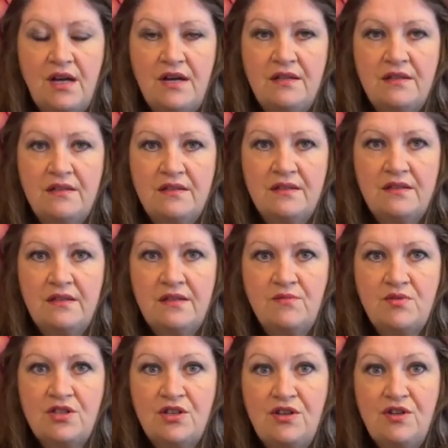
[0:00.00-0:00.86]
and it
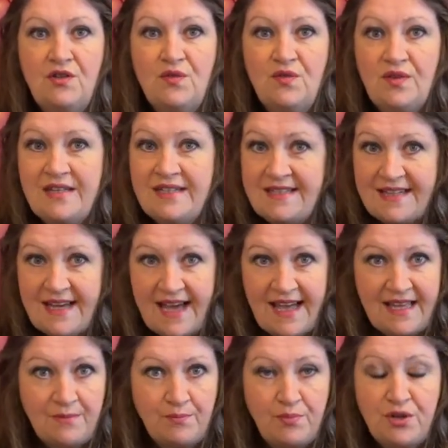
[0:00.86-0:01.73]
was a lovely
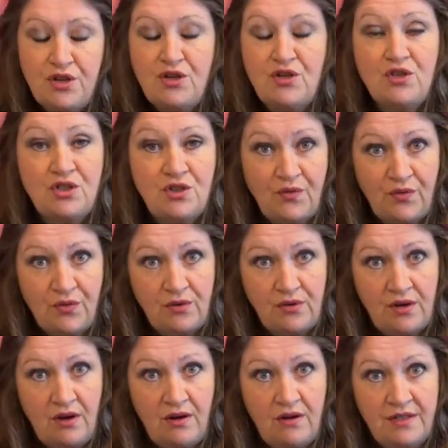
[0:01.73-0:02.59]
day, beautiful
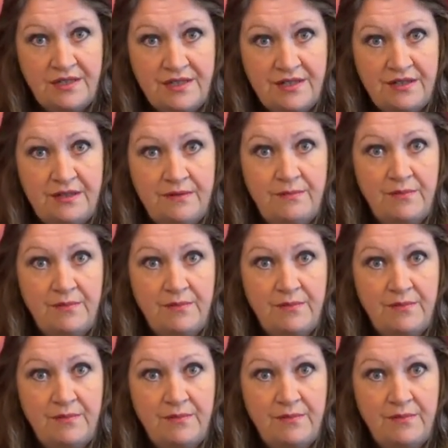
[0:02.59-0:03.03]
garden,